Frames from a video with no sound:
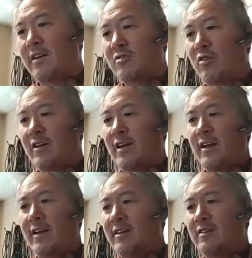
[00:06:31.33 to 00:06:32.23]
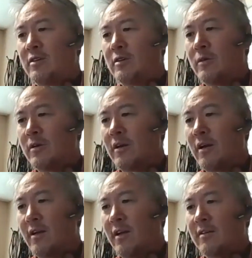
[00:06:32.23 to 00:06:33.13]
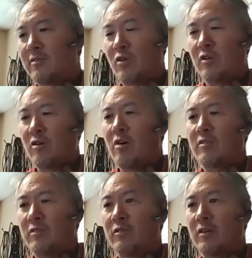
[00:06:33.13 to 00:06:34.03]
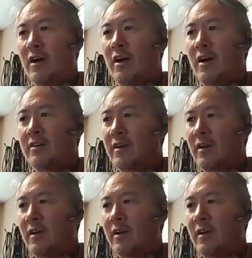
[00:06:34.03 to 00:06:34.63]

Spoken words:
I started getting into it and started talking to your guys,